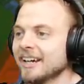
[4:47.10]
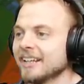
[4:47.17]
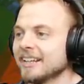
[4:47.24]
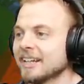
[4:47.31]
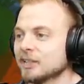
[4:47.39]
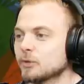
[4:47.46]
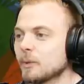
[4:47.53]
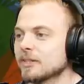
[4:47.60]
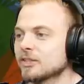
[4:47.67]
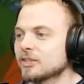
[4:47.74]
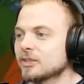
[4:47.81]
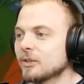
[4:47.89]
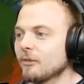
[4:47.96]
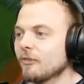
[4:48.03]
that's when
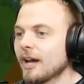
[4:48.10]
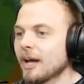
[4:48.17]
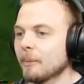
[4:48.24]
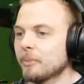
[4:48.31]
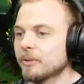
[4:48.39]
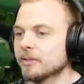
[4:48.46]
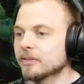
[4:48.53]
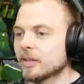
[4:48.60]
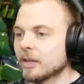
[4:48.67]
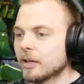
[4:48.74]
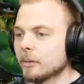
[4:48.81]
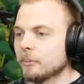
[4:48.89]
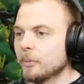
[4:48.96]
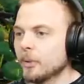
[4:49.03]
stuff happens. happens.
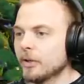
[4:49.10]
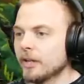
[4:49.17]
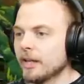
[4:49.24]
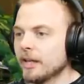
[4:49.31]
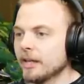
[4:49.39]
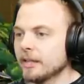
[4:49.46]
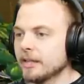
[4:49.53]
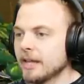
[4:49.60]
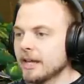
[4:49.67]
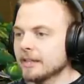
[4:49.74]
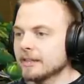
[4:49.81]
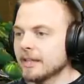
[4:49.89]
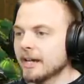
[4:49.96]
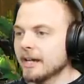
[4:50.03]
But uh,
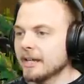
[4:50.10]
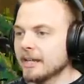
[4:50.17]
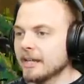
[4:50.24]
yeah, that